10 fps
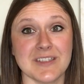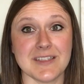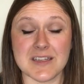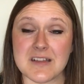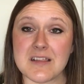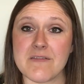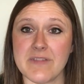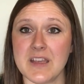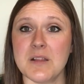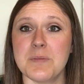still
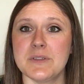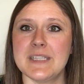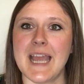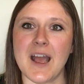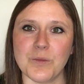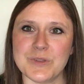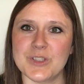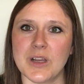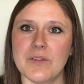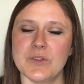available to help
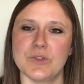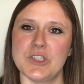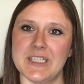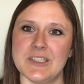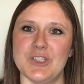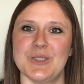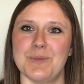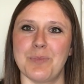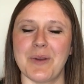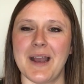solve those challenges
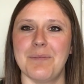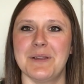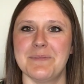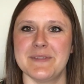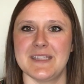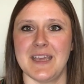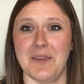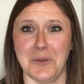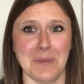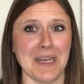and problems
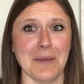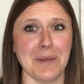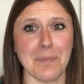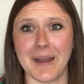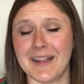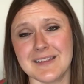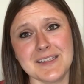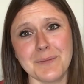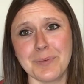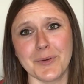that there may not be a
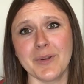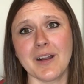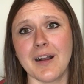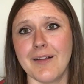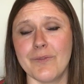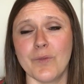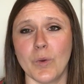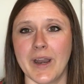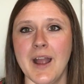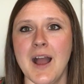policy and protocol
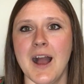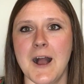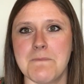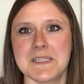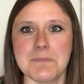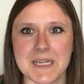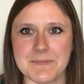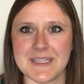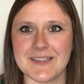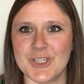for. Um,
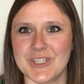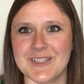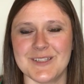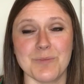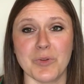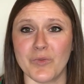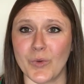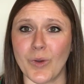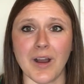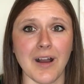sometimes it's just a simple
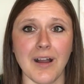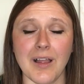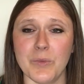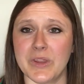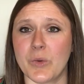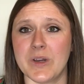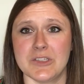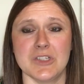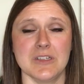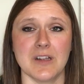phone call with a
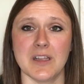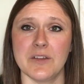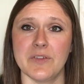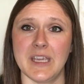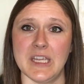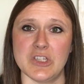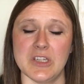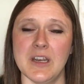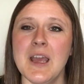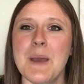question,
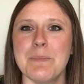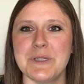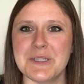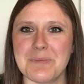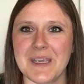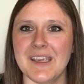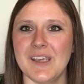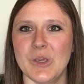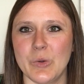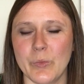clarification, but just
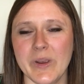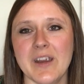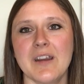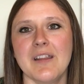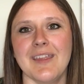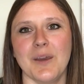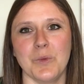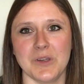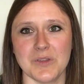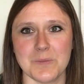making you aware that
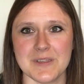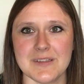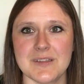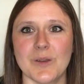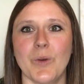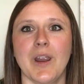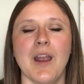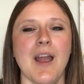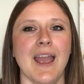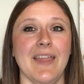when you're the business owner
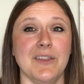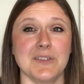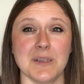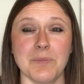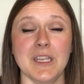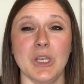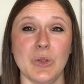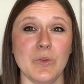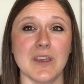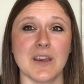and there's something
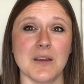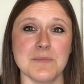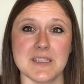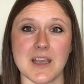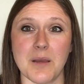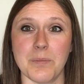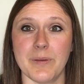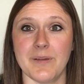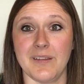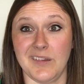new that comes up,
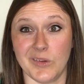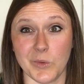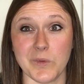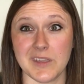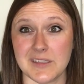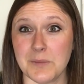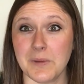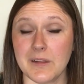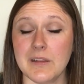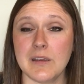you're the one they
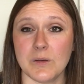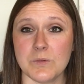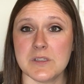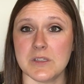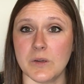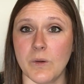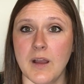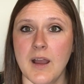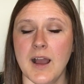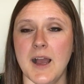typically go to.
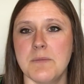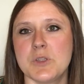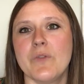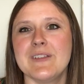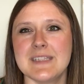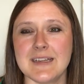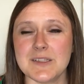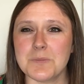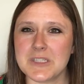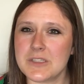Um, so if it's not
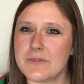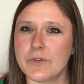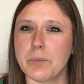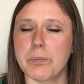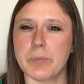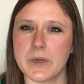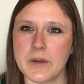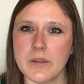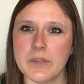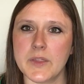so much as for
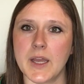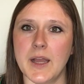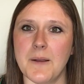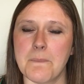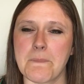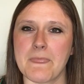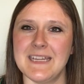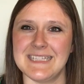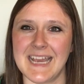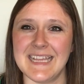birth um,
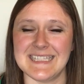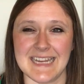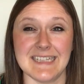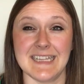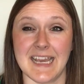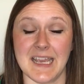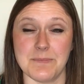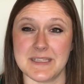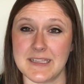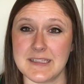and it's not
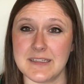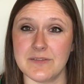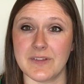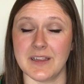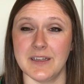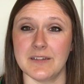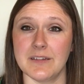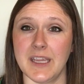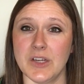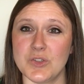time sensitive clinical
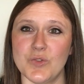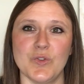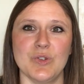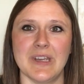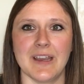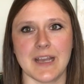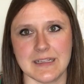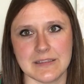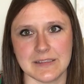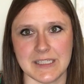medical care. So if you're doing a
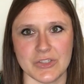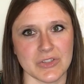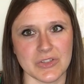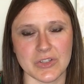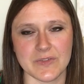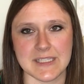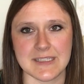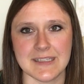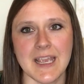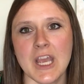consultation
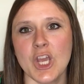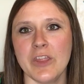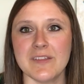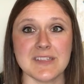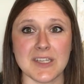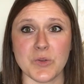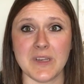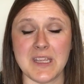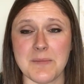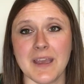services, they'll send you an
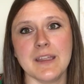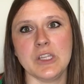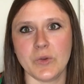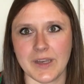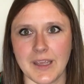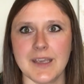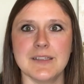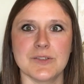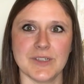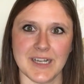email and you can
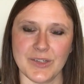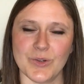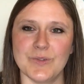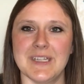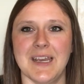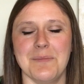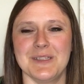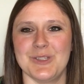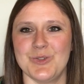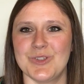answer it on your own time.
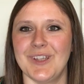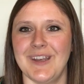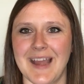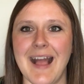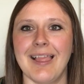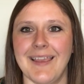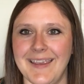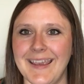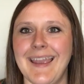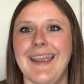It's usually not
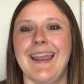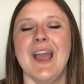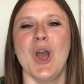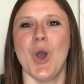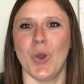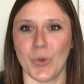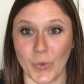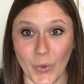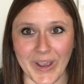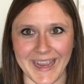like a
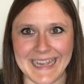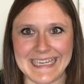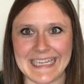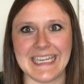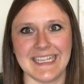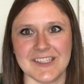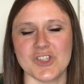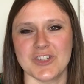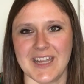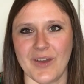okay, I need an
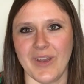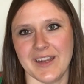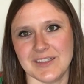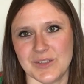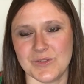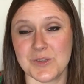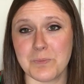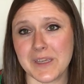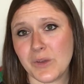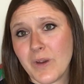answer now attitudes.
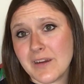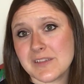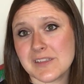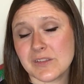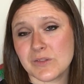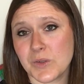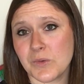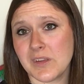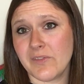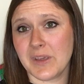But you are still
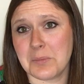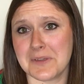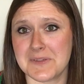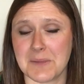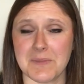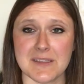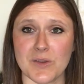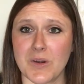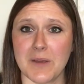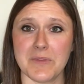totally available. If something's
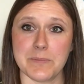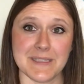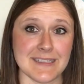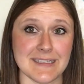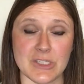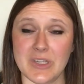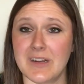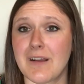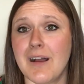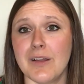going on with the business, you get
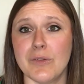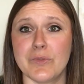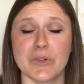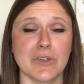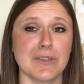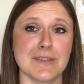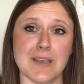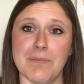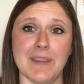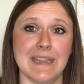a call for
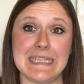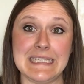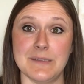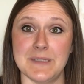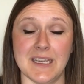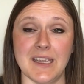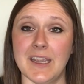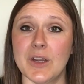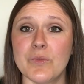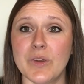something that needs to be taken
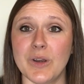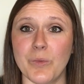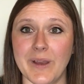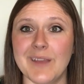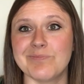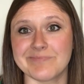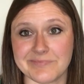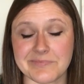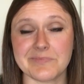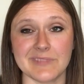care of right away,
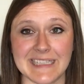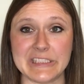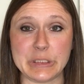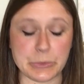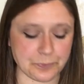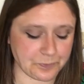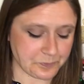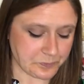that's you.